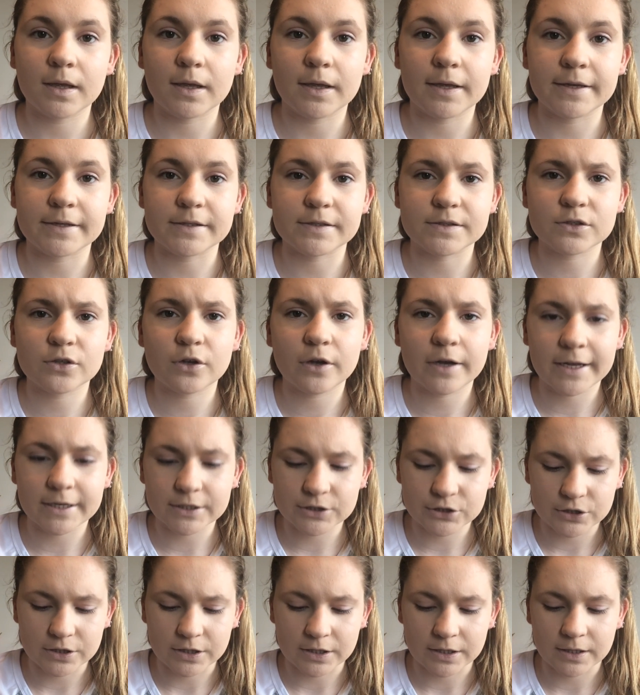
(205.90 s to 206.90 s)
It's not
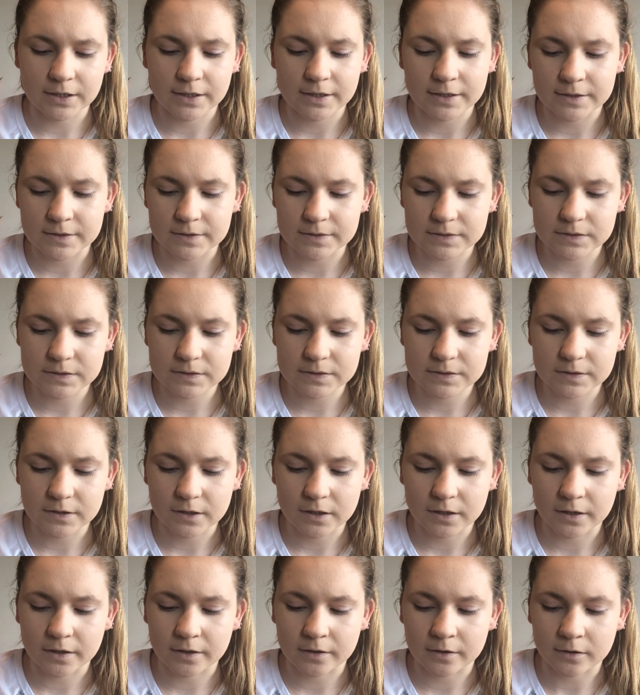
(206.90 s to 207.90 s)
actually, it's
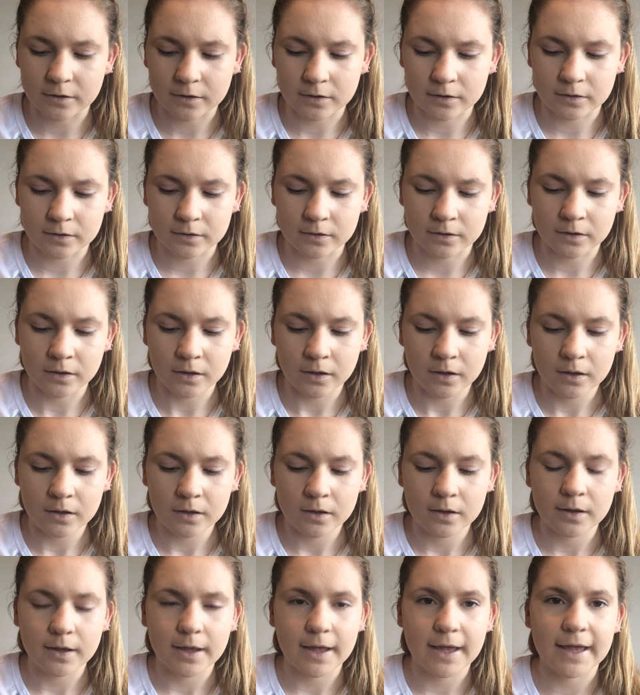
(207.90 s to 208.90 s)
a
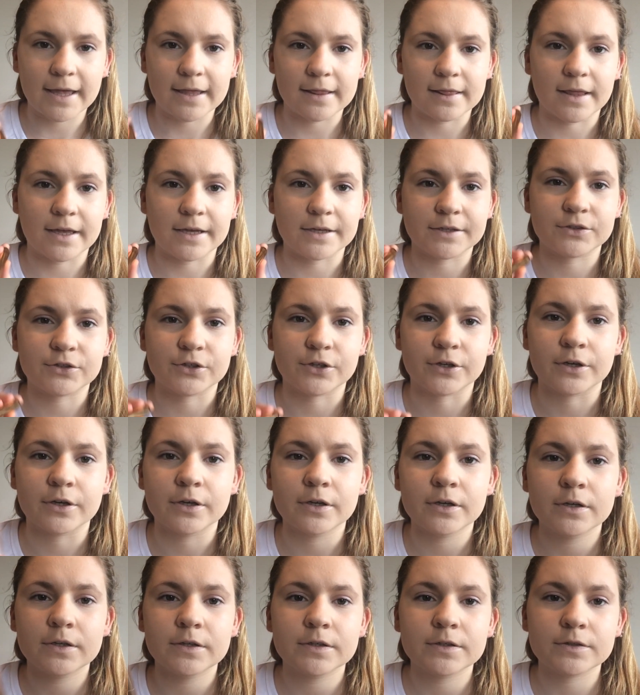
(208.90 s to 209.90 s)
highlighter.
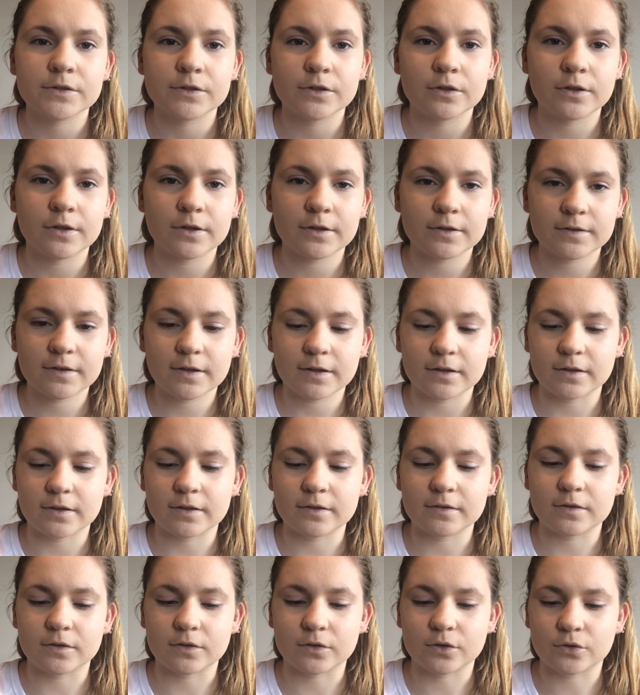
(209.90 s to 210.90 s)
So it looks like
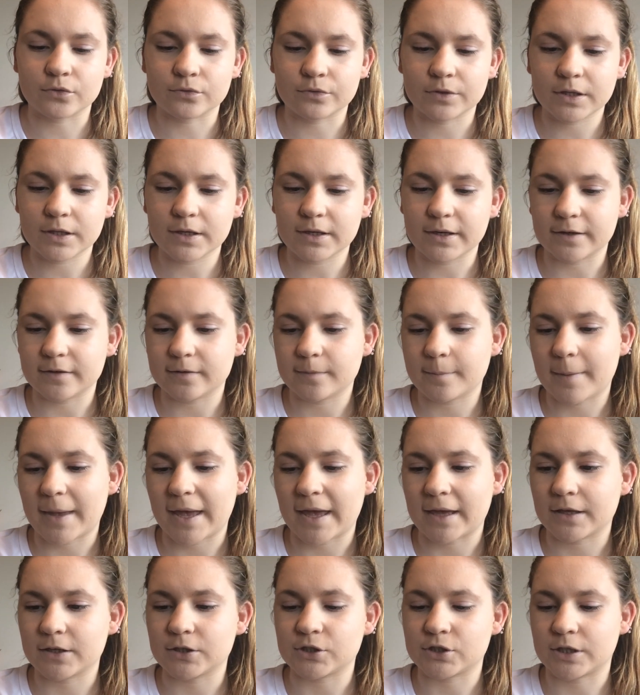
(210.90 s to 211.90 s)
this. It's got really nice
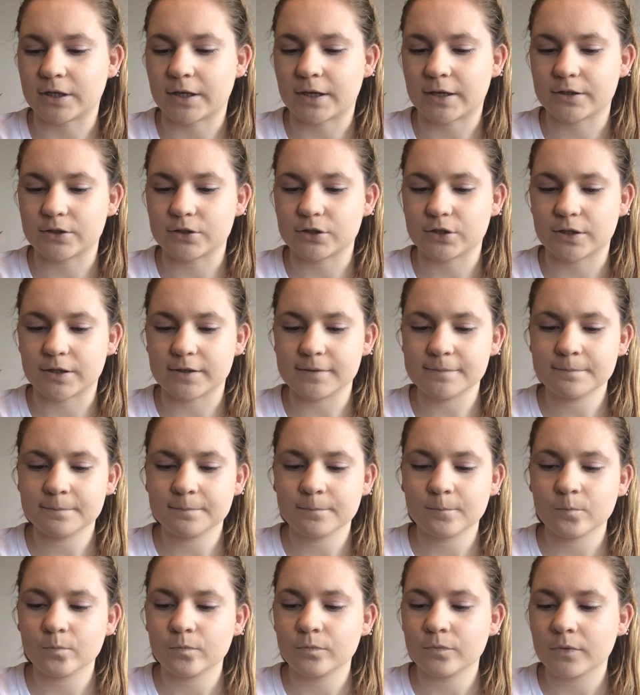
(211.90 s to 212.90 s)
packaging actually,
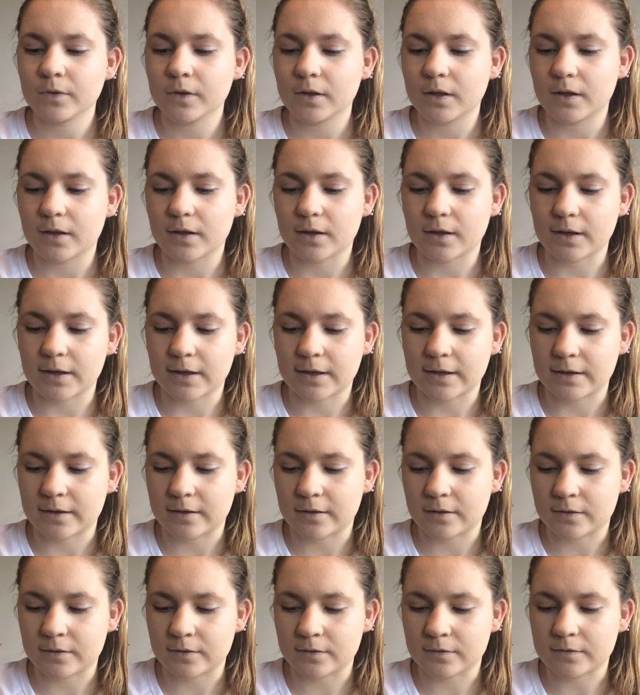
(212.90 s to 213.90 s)

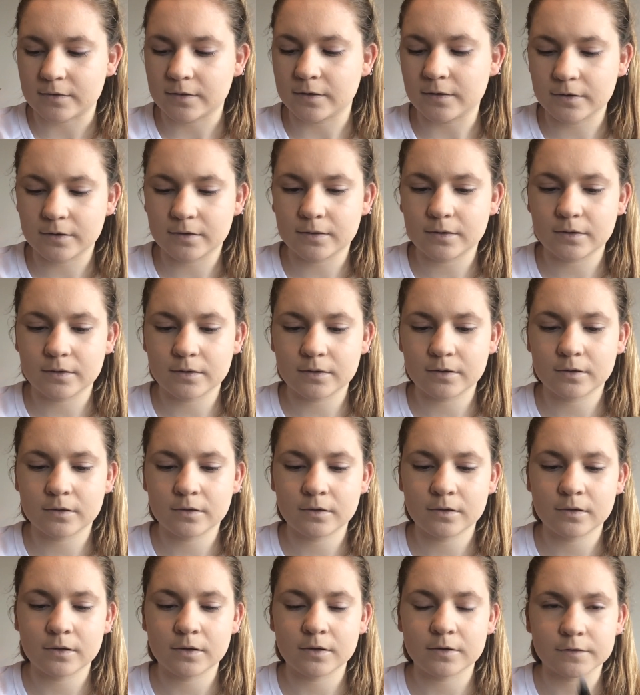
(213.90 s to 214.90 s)
and
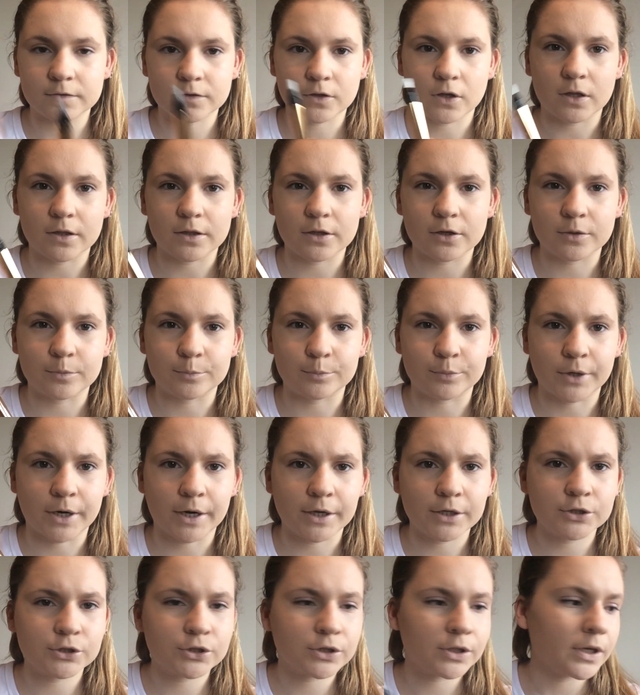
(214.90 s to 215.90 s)
it's got a little
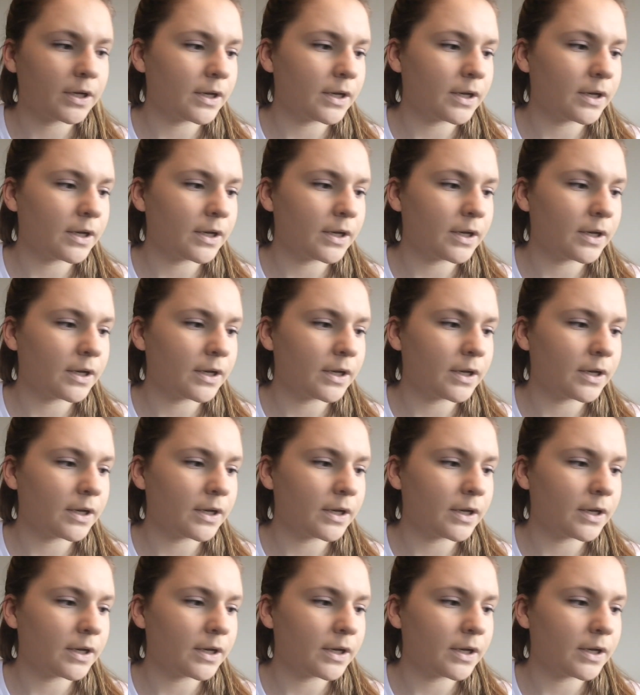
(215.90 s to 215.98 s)
brush.